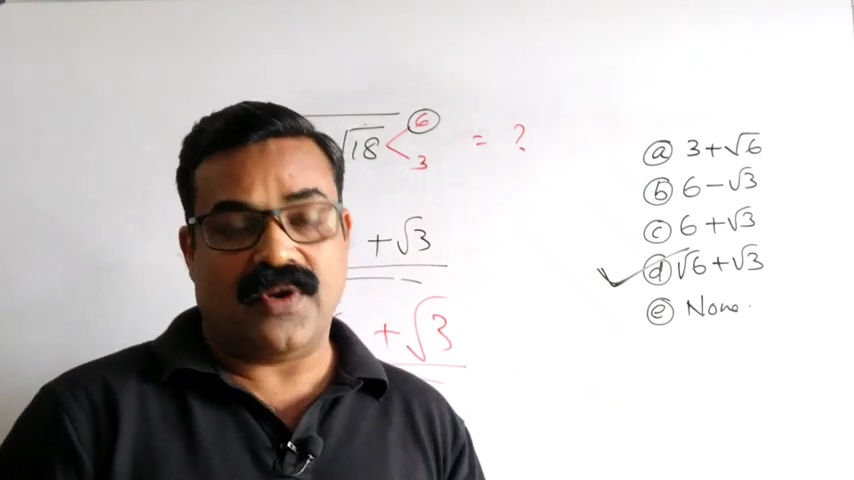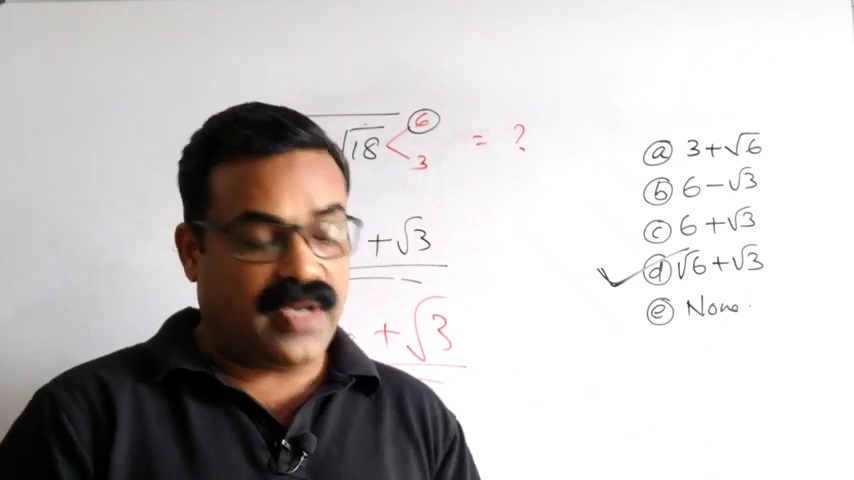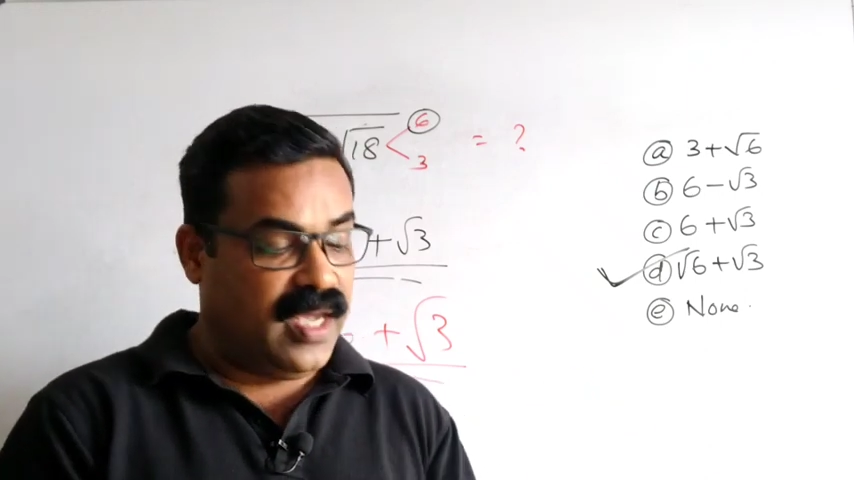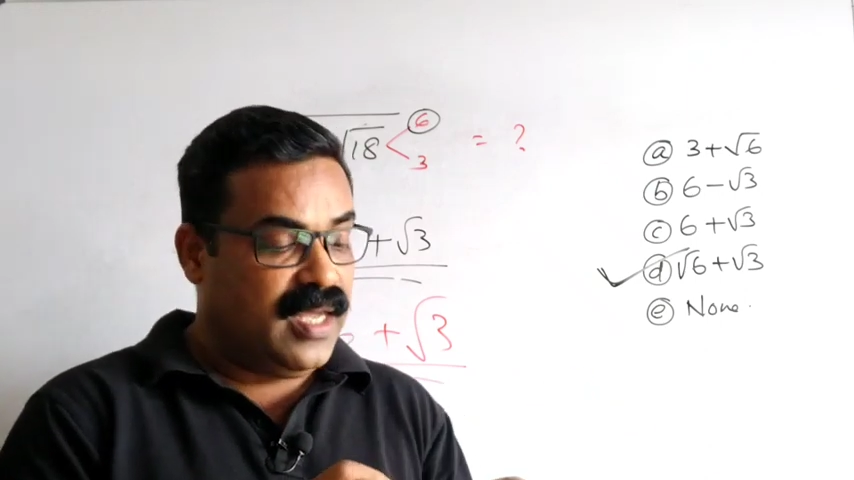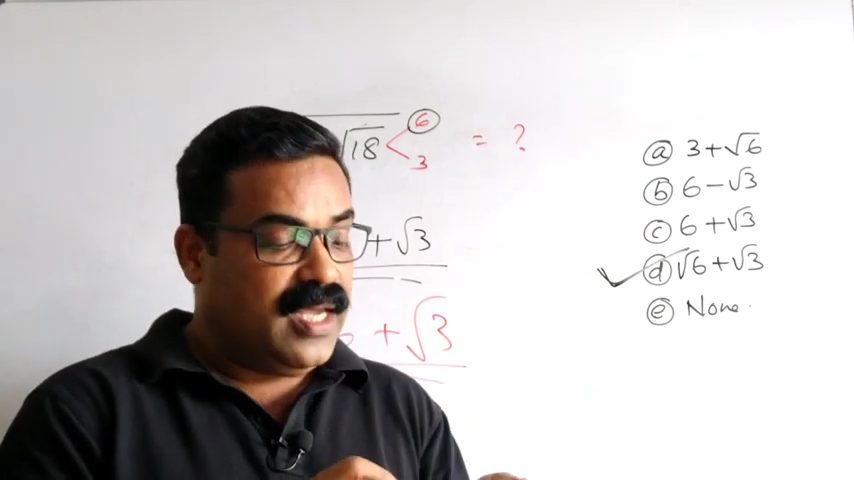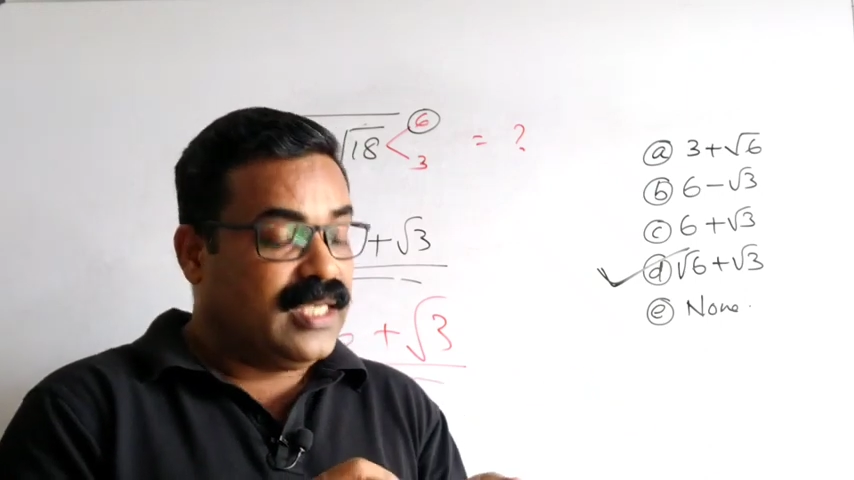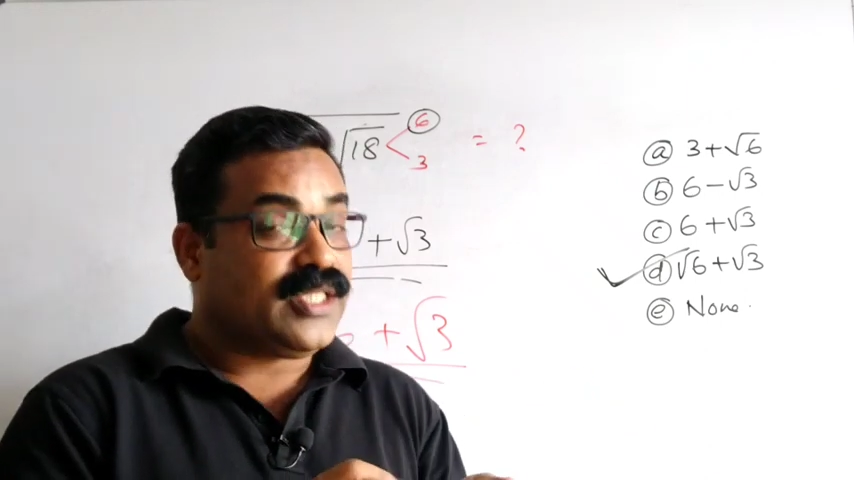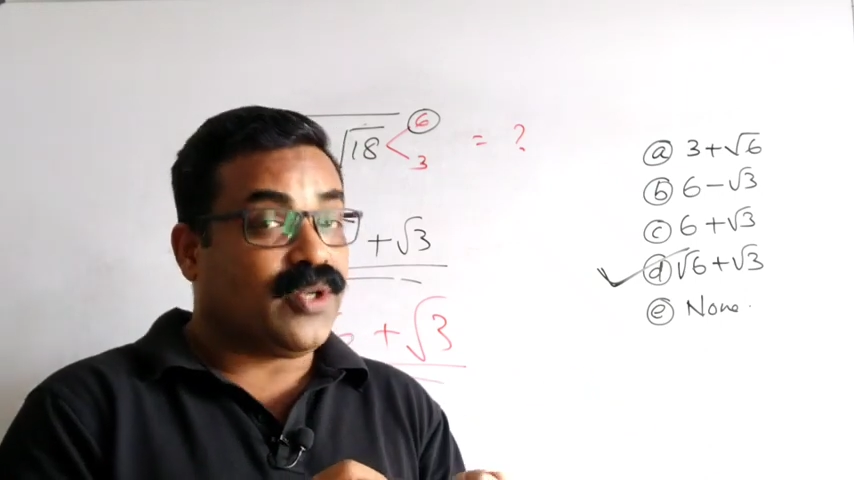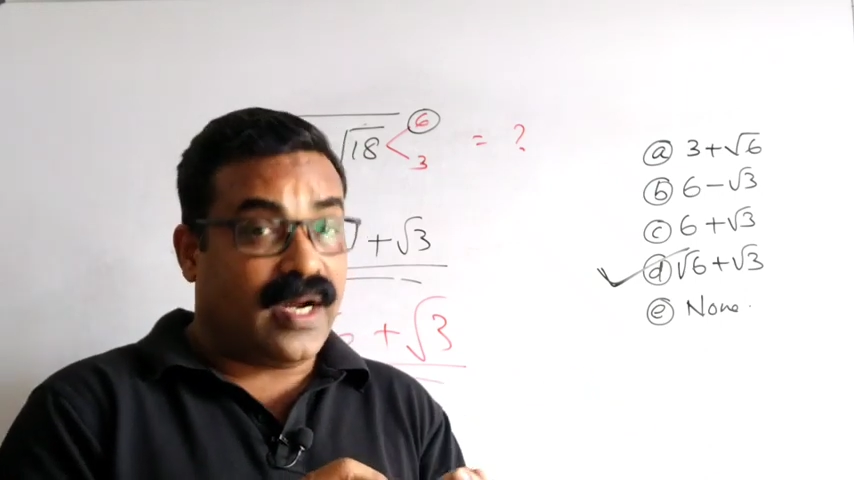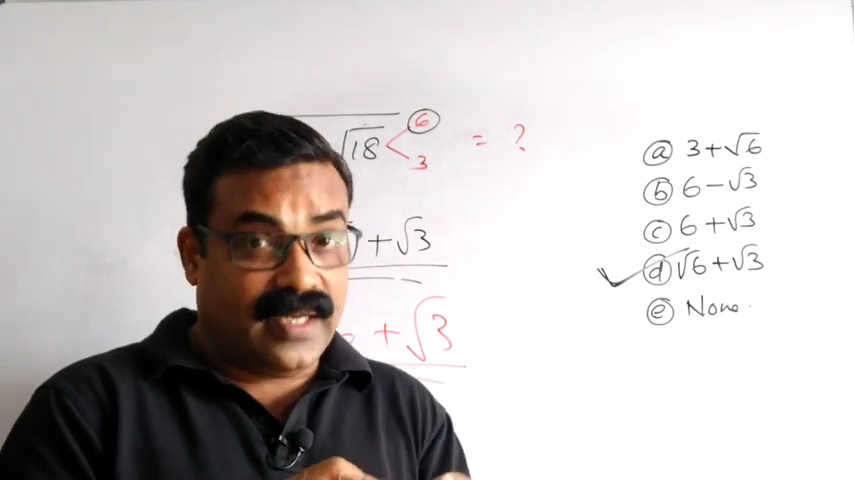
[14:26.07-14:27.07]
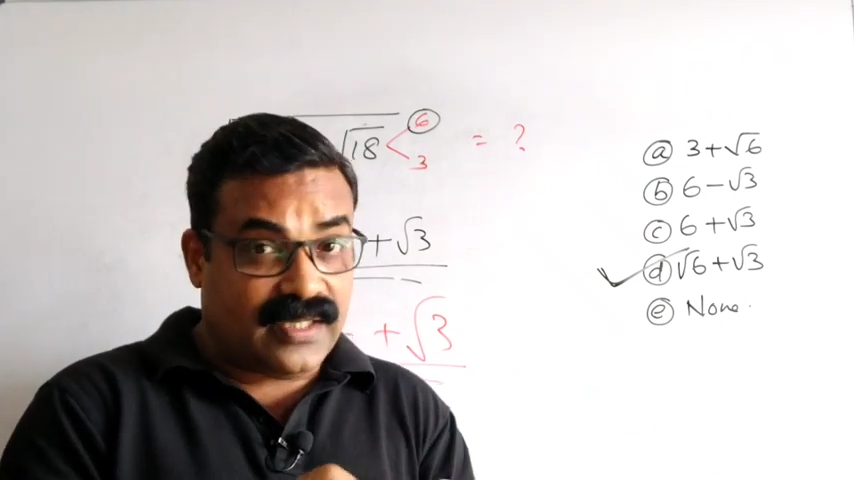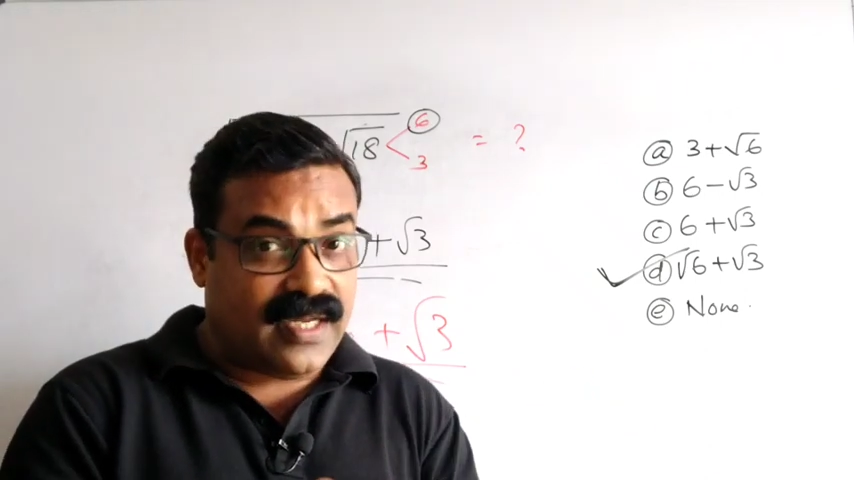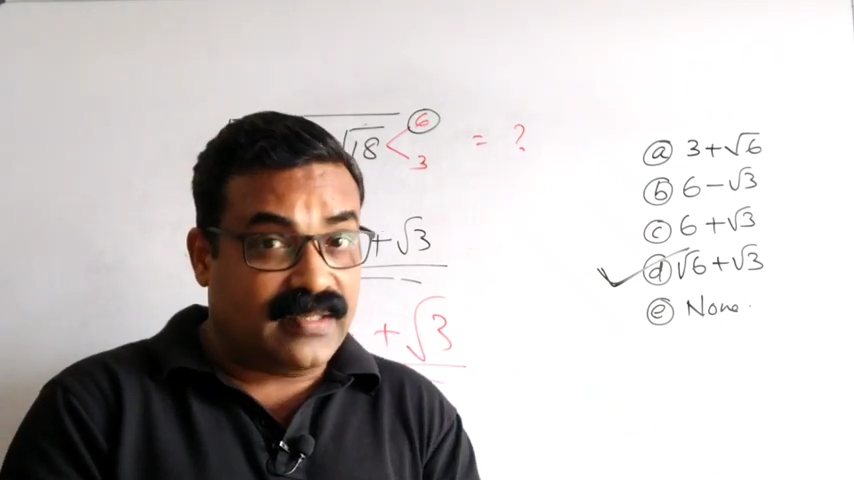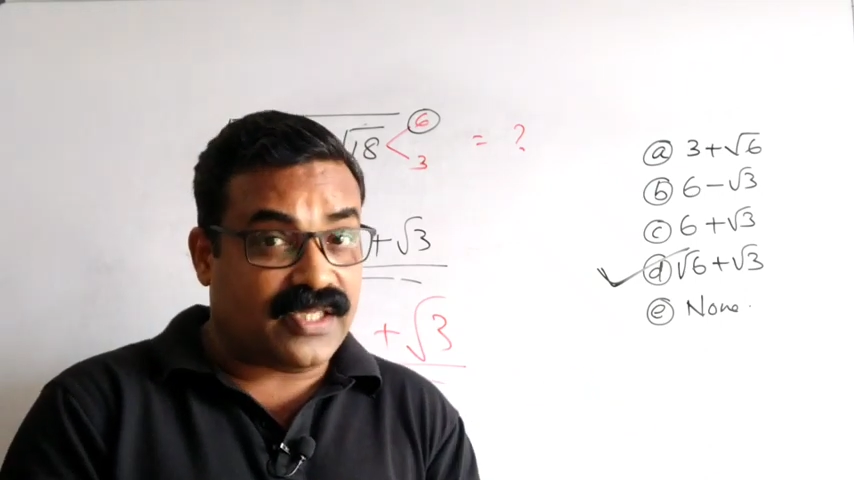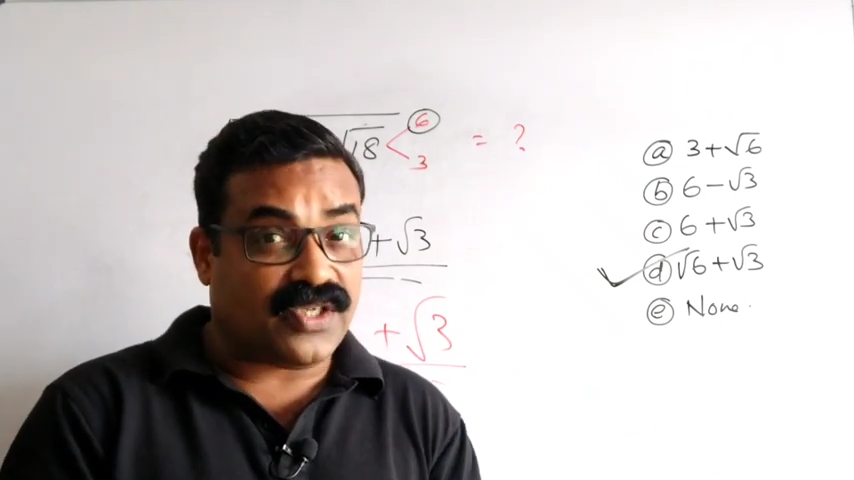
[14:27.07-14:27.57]
Okay, so
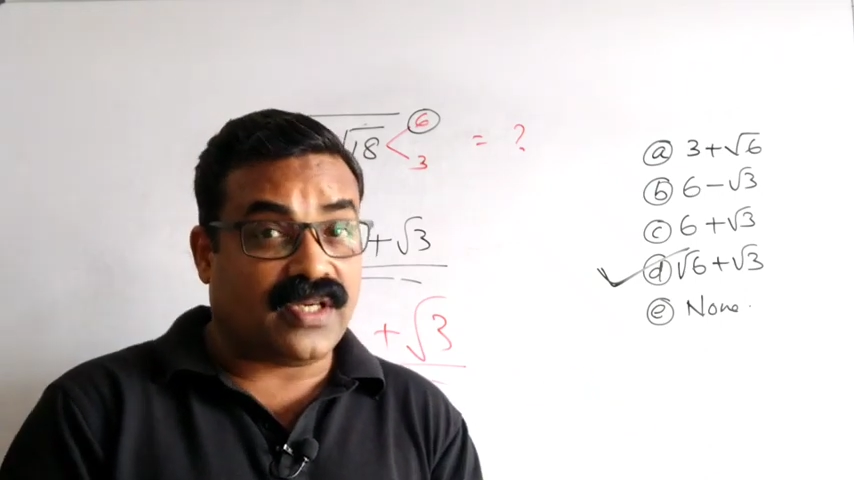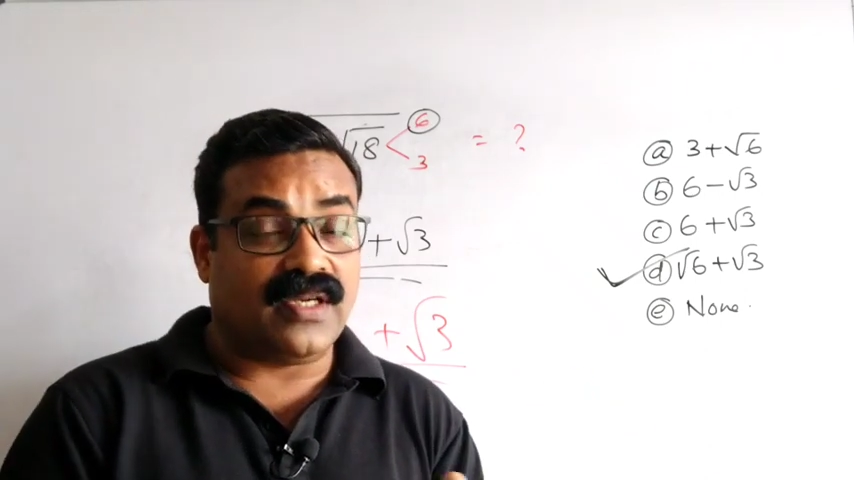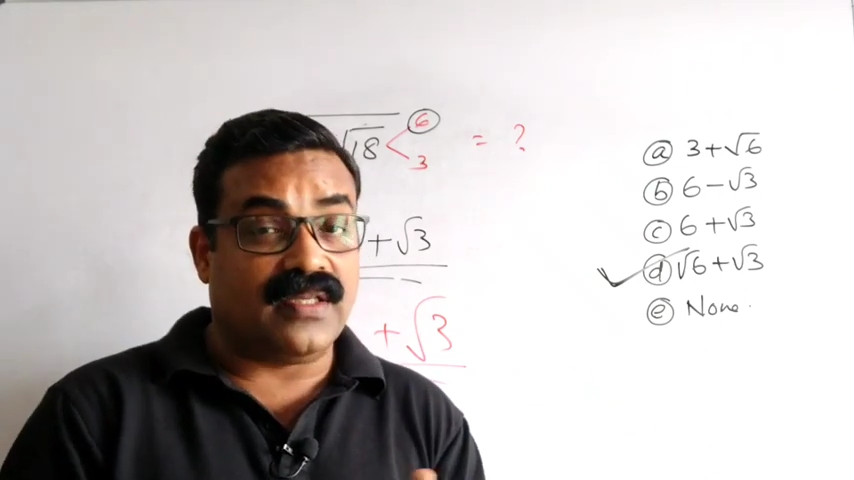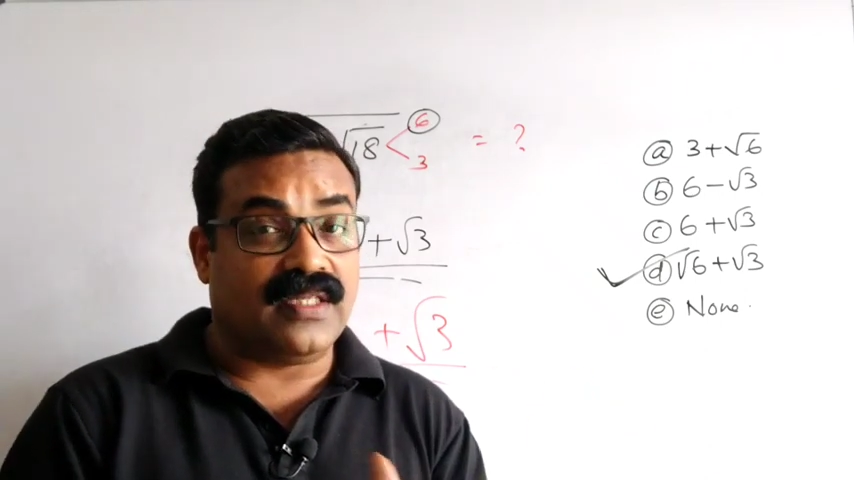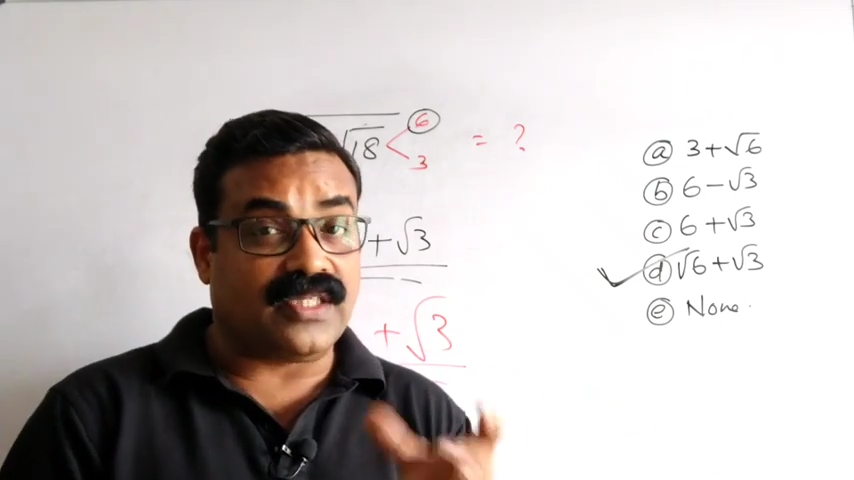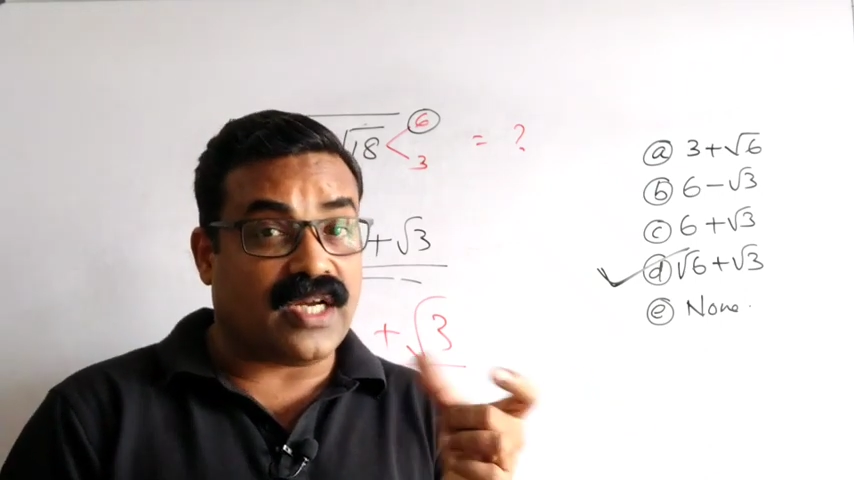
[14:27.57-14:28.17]
understand this